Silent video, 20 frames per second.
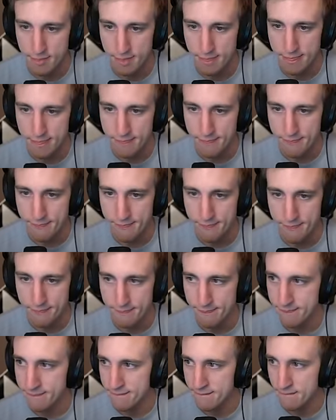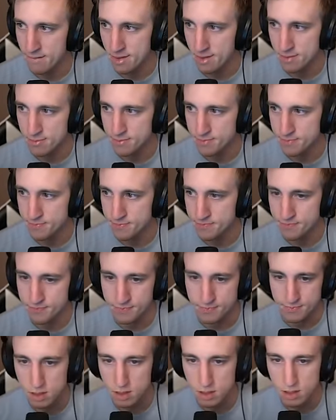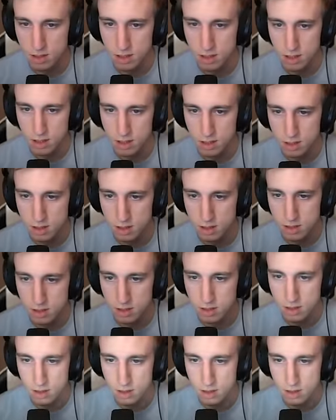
Yes, sir, Rodey Bros. Oh.